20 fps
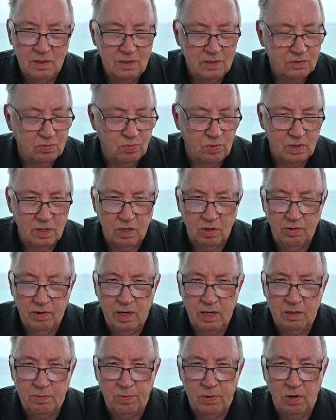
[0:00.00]
It's one of the
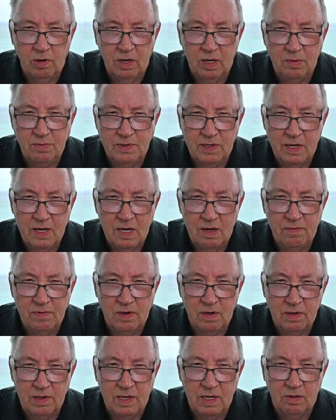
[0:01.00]
greatest programs they have
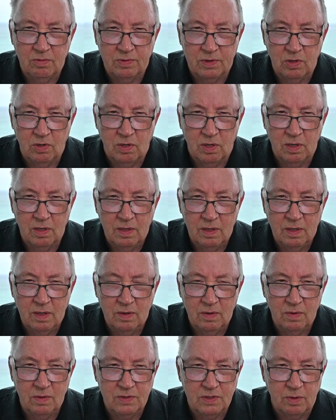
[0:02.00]
here in Ecuador.
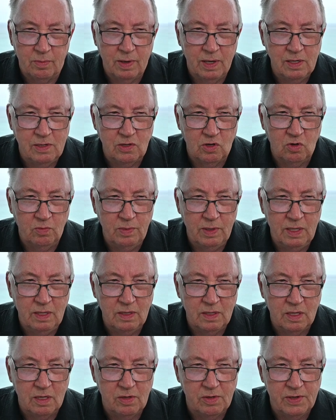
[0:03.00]
Somebody told me
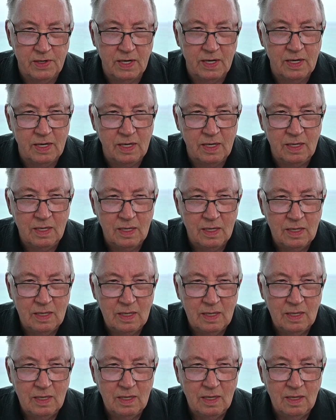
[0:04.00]
the other day
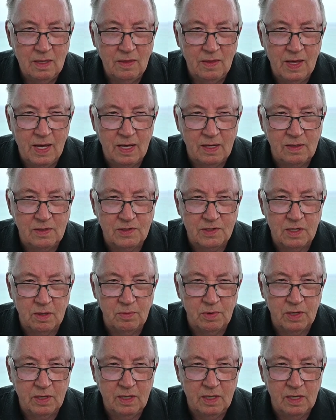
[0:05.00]
that
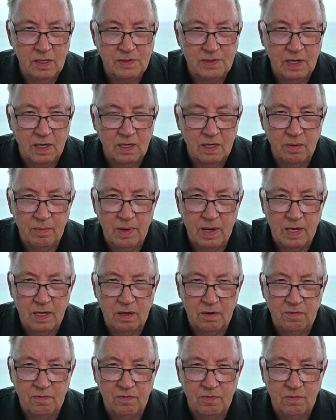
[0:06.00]
some of the kids that come
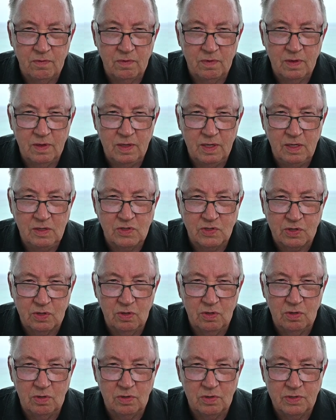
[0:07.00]
out of these
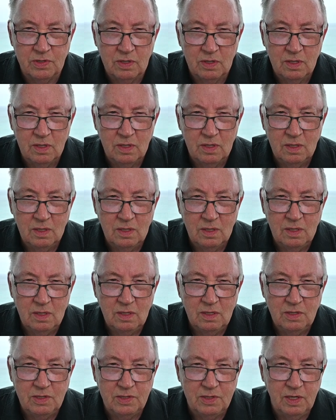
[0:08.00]
schools
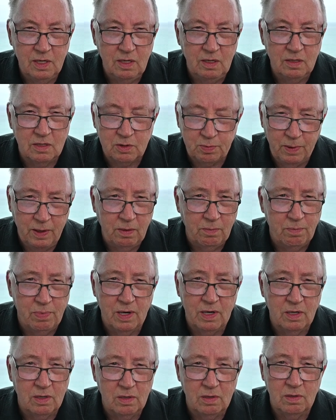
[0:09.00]
speak
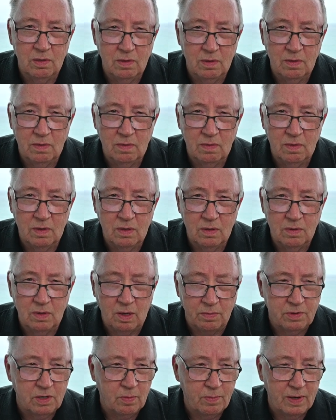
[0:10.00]
better,
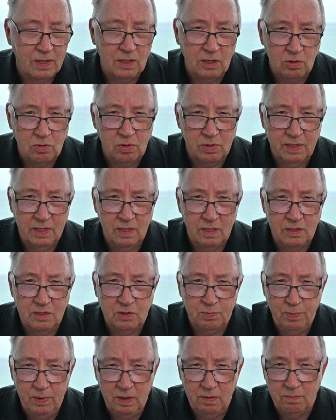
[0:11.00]
I'm talking about local
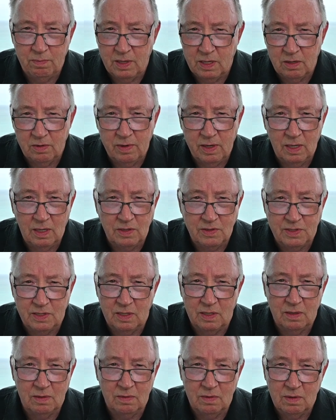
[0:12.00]
kids, speak better English
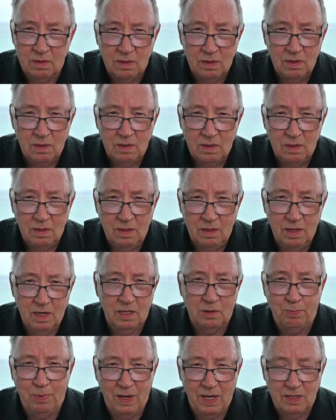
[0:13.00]
than the
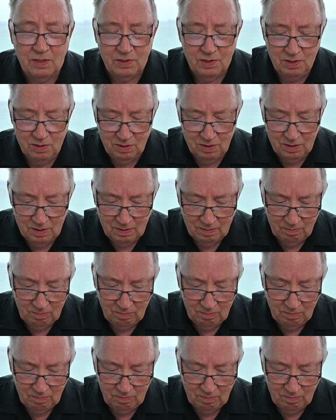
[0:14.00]
expats do.